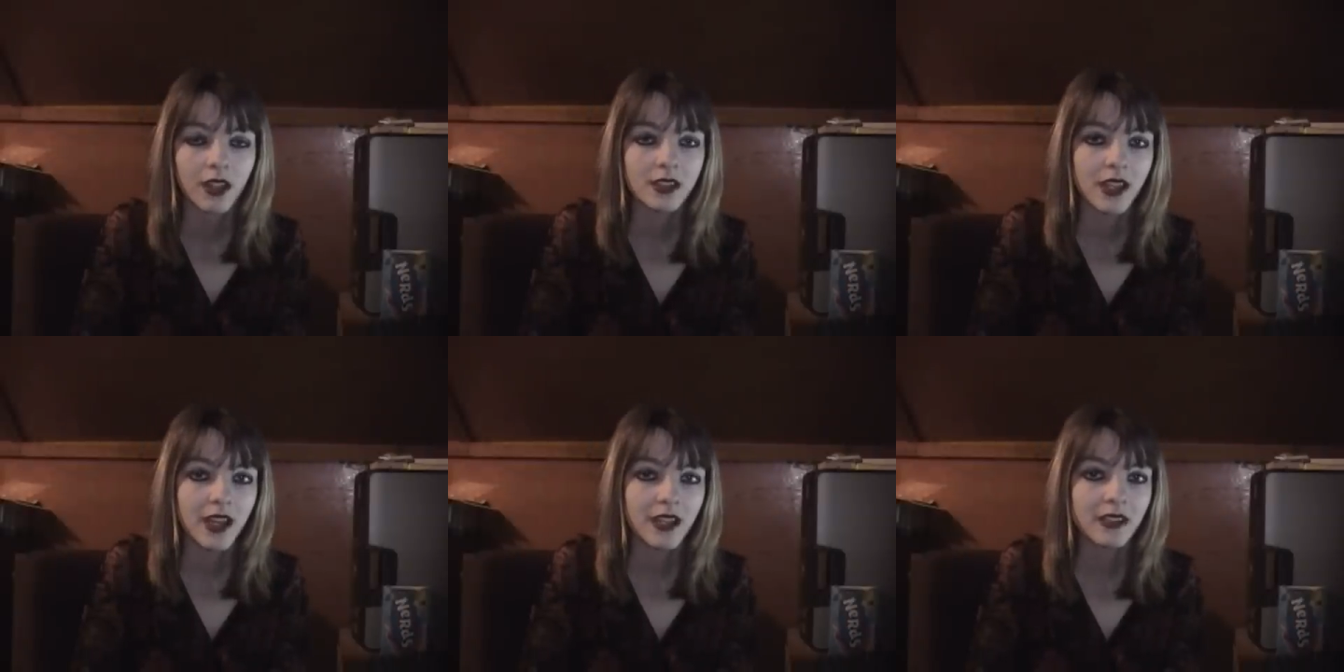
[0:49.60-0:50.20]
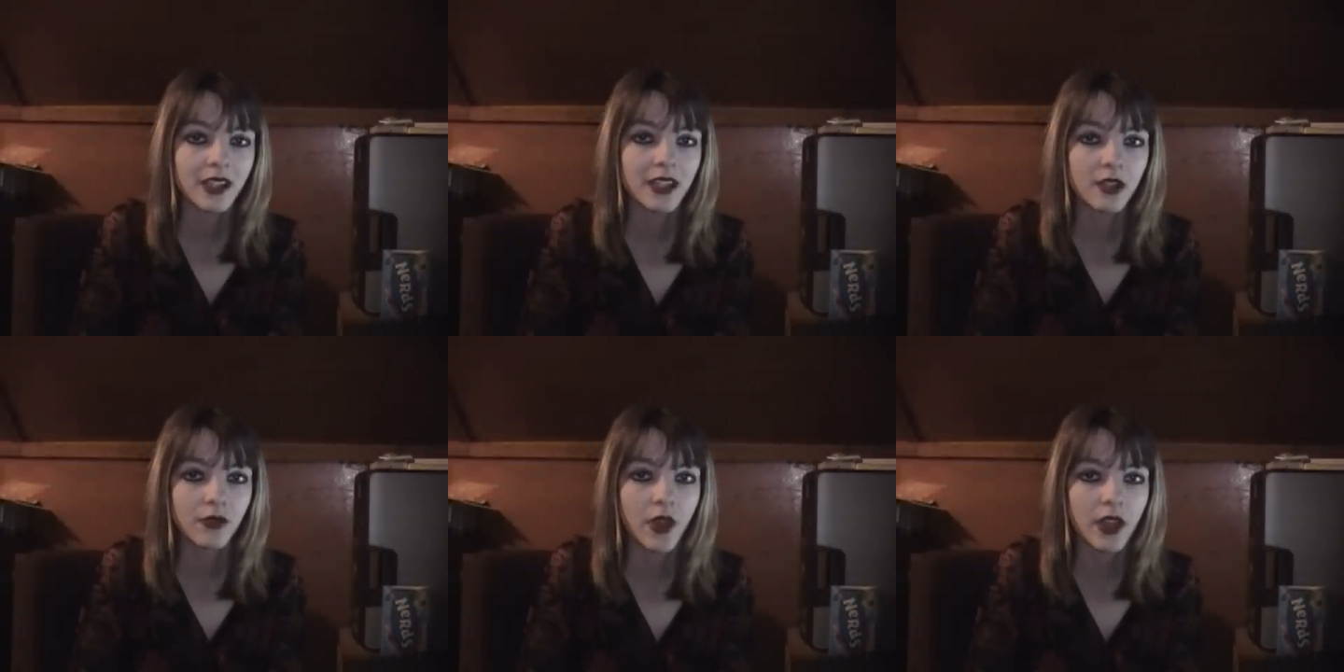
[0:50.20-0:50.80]
His last
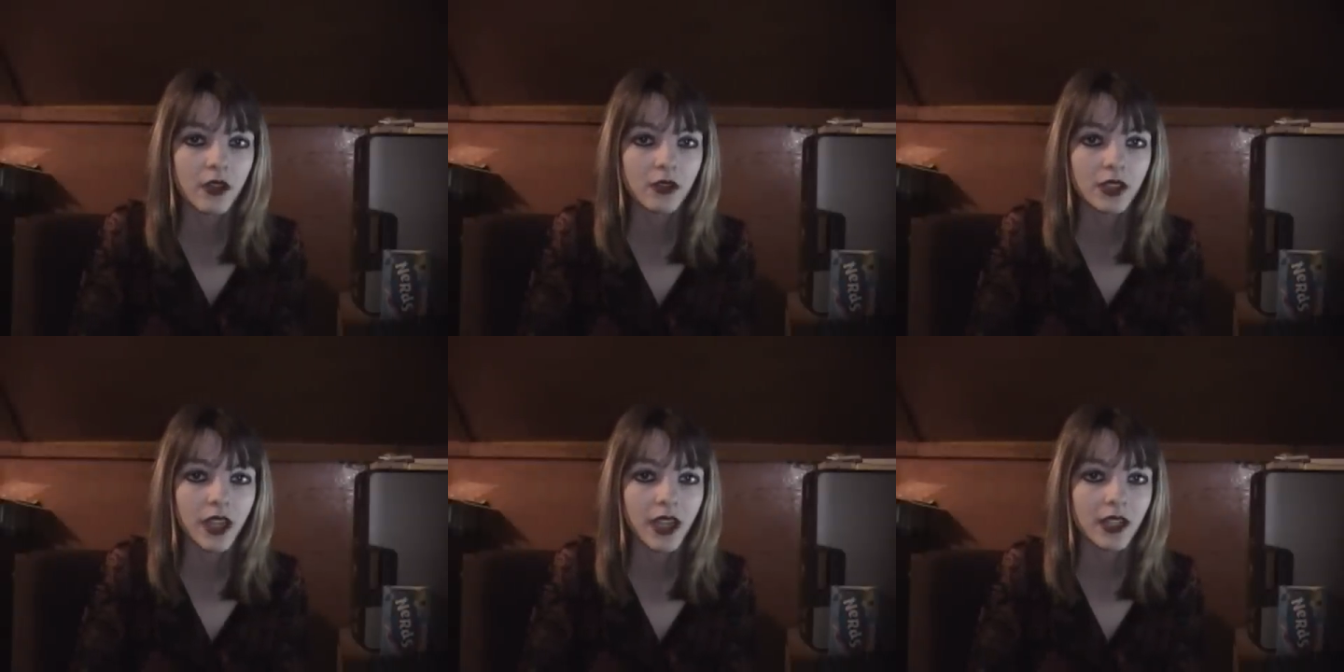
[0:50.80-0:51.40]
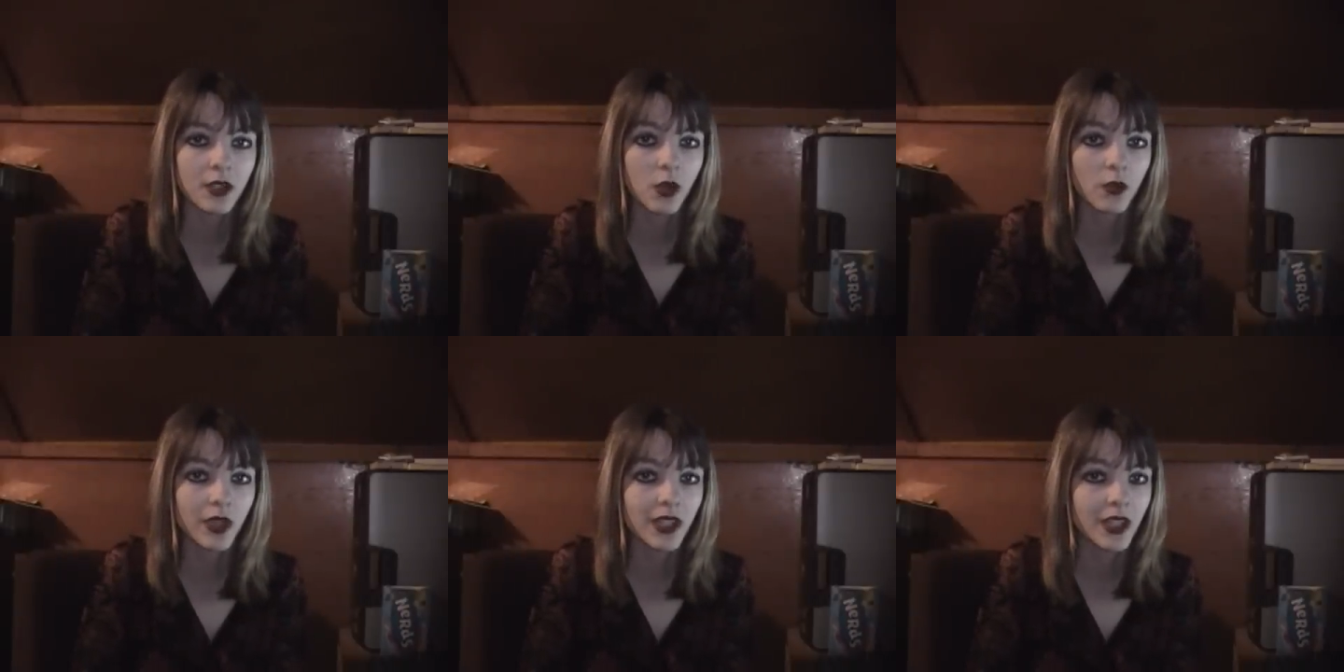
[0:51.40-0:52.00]
kidney failed, and he
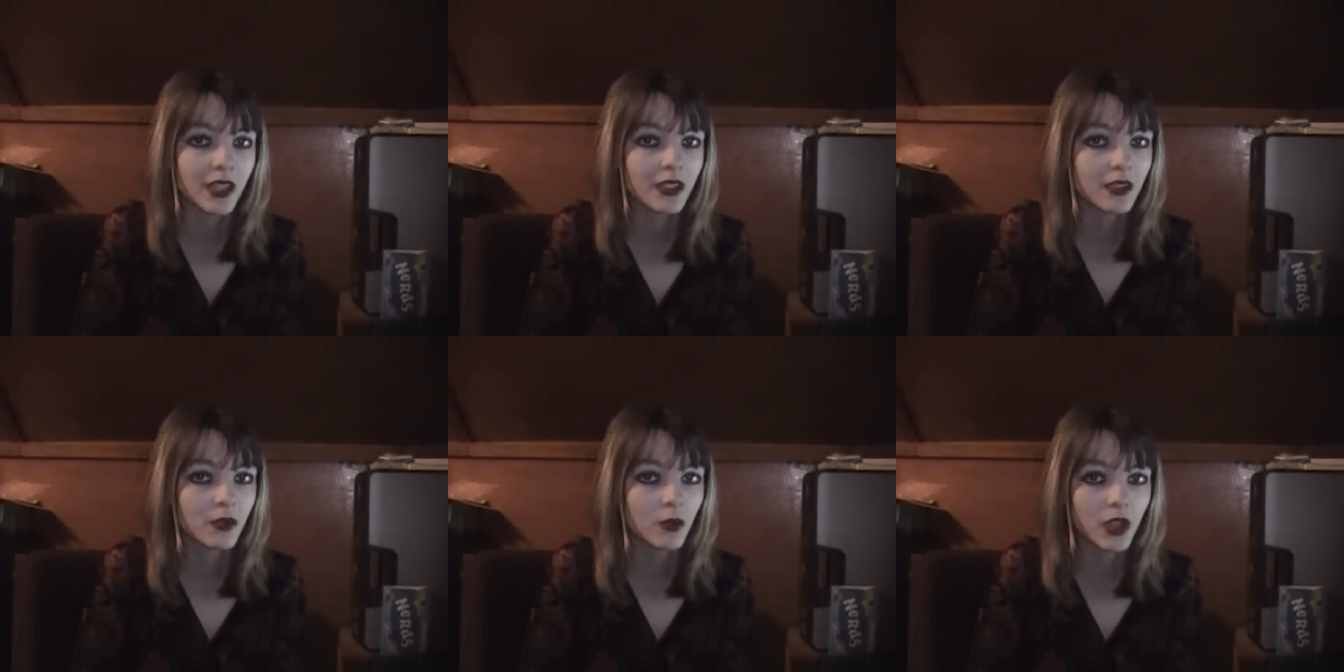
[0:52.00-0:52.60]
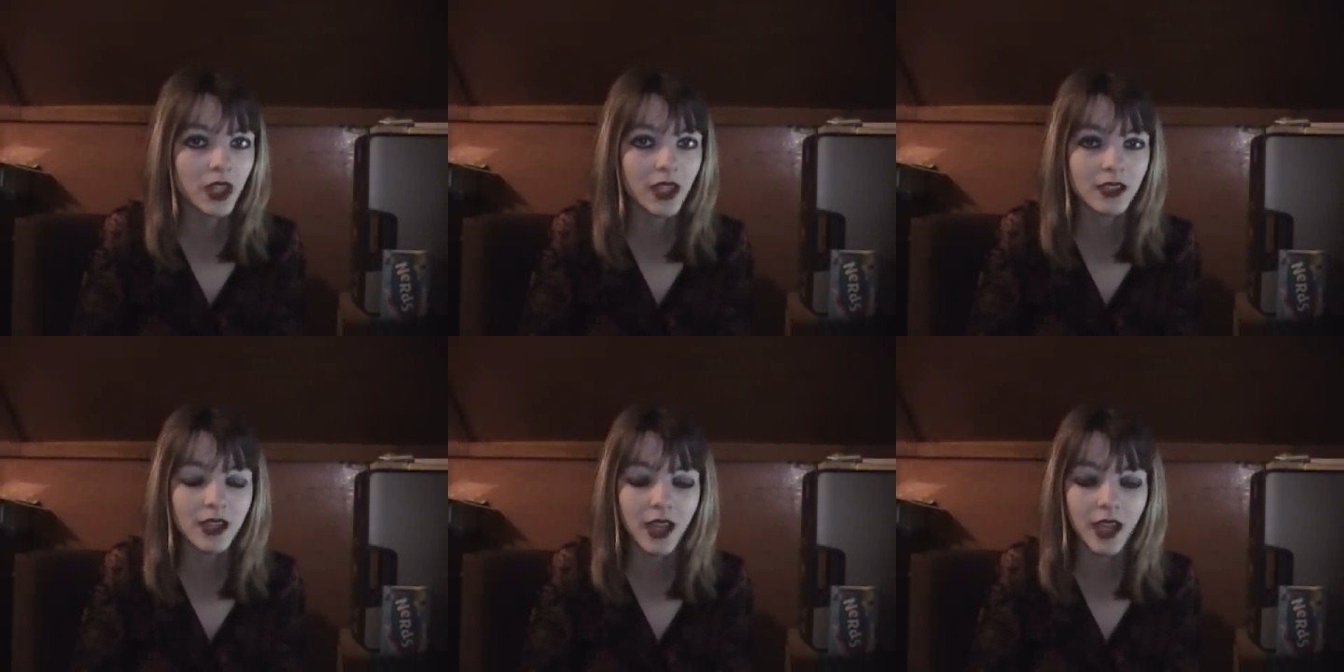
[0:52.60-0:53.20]
told me that he didn't want to
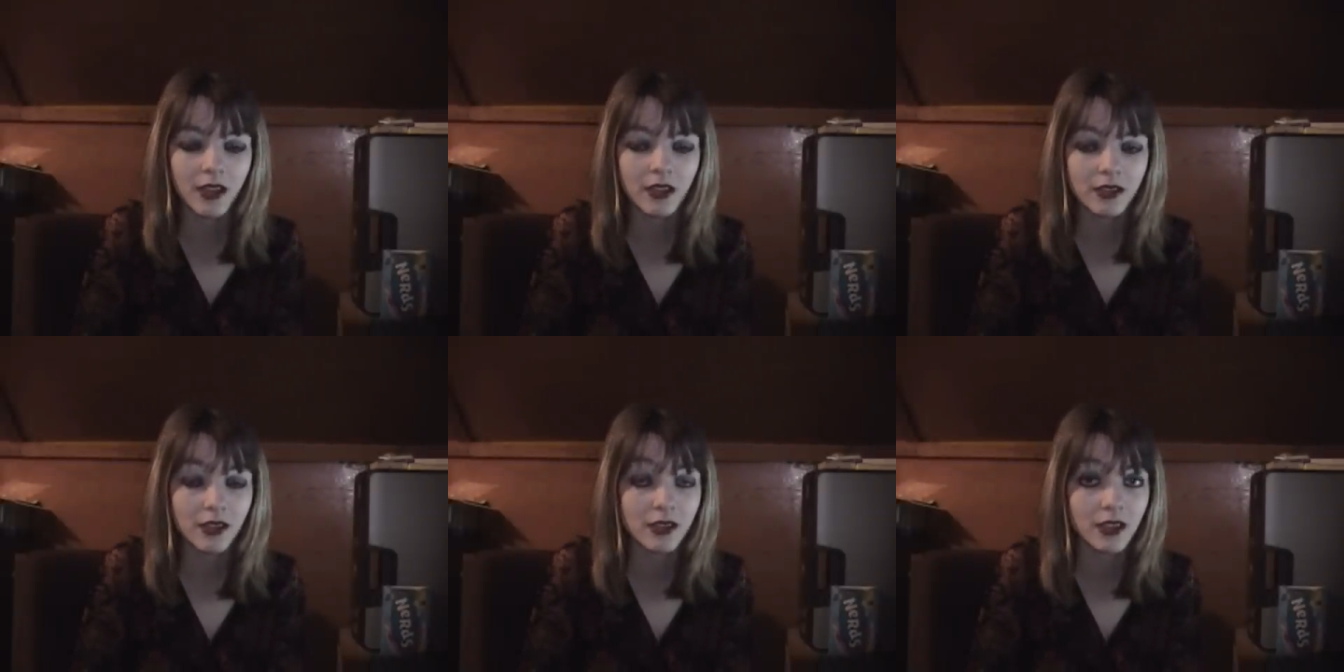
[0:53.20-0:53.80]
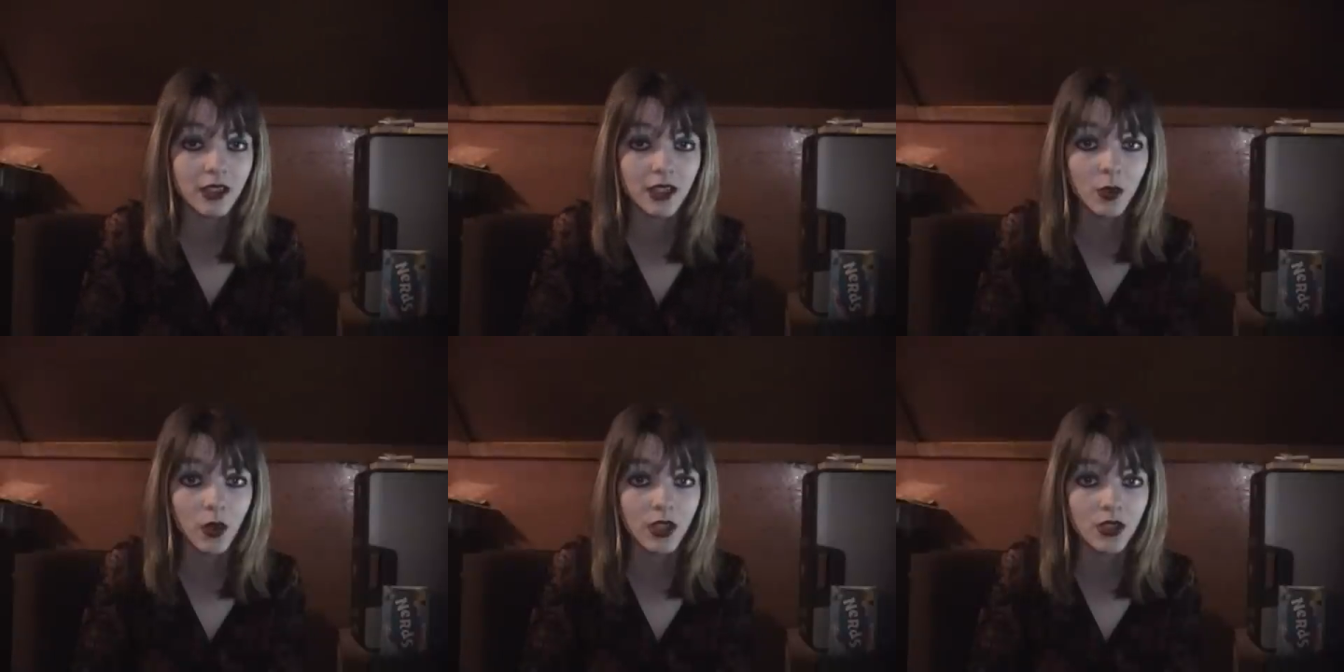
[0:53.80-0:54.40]
get dialysis and he
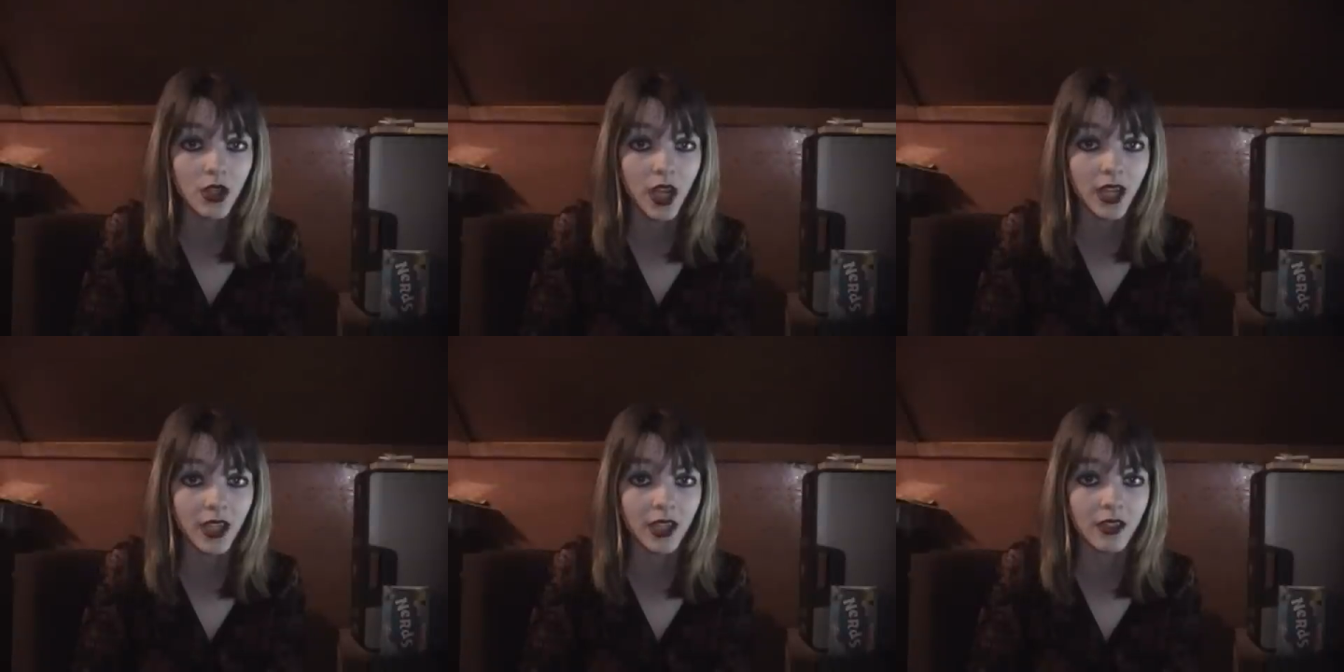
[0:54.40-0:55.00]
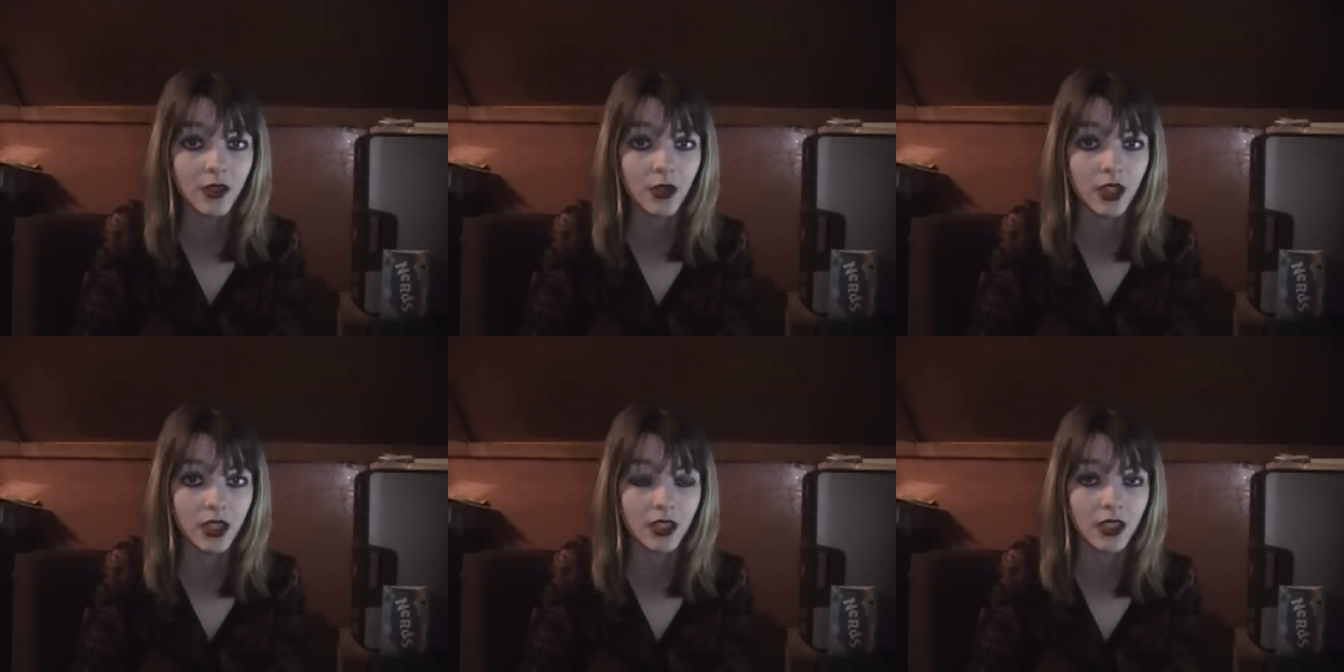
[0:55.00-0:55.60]
didn't want to try and get another
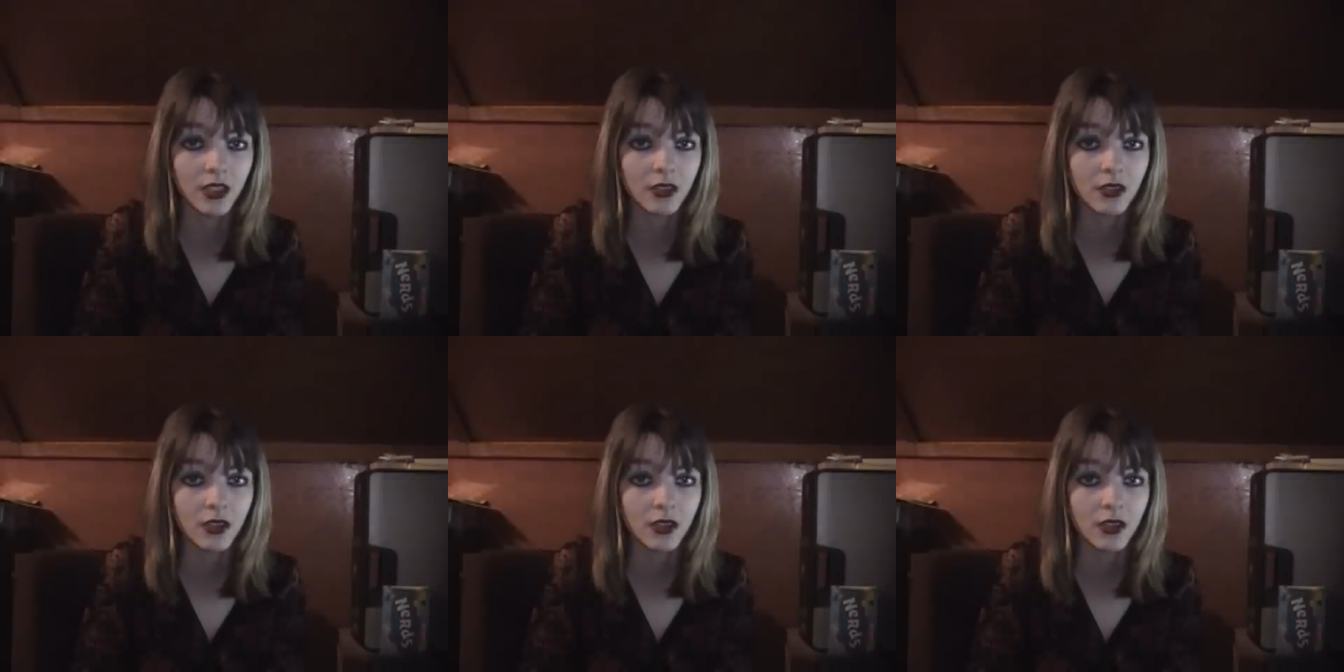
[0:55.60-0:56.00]
kidney.